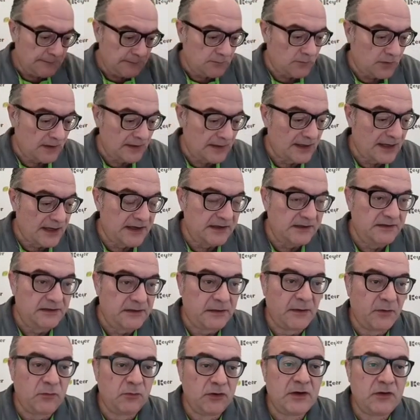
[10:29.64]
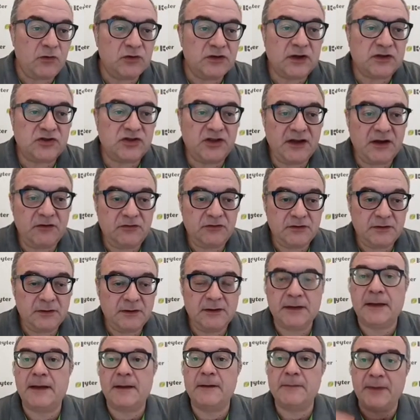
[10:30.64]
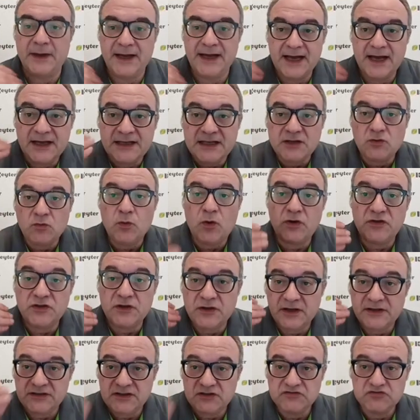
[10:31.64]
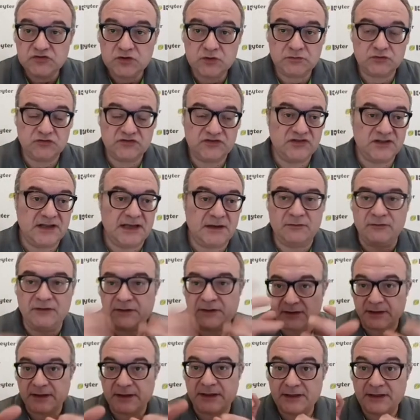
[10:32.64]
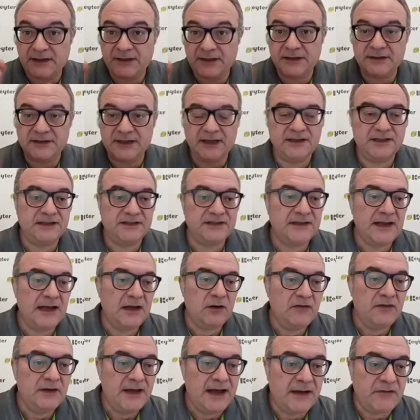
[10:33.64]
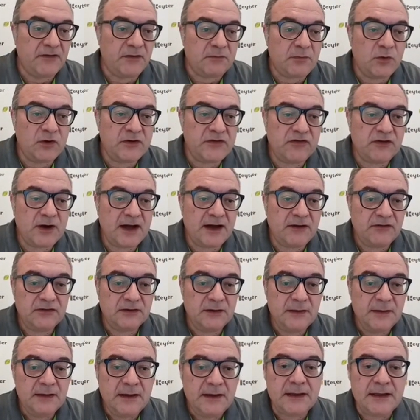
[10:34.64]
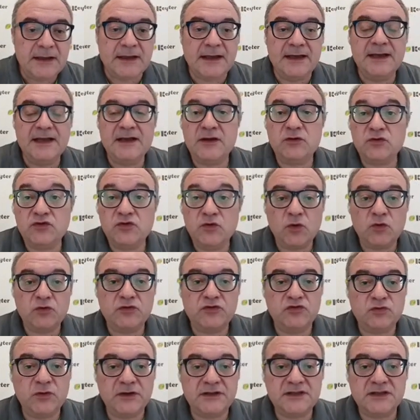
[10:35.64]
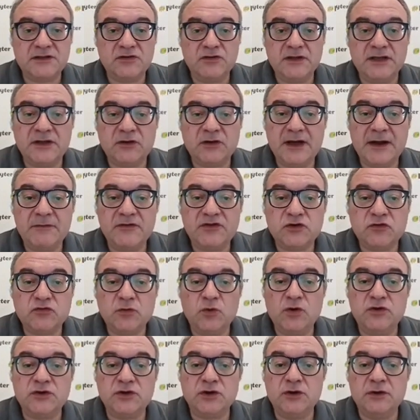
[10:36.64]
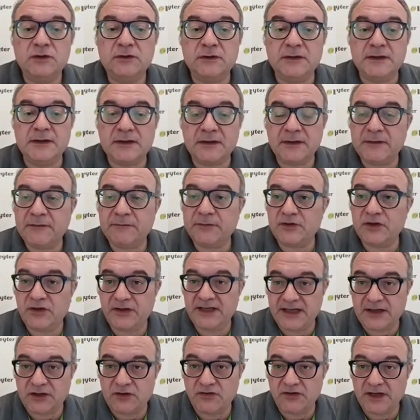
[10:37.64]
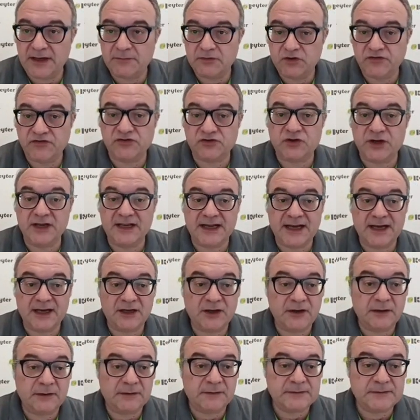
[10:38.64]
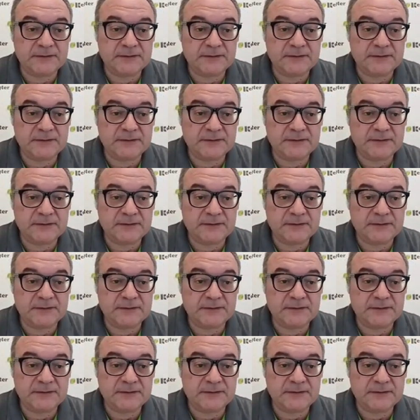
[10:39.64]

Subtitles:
With this, we could achieve, by adding water in the form of steam, that instead of 11.5, it could hold 23 grams of water per kilogram of dry air.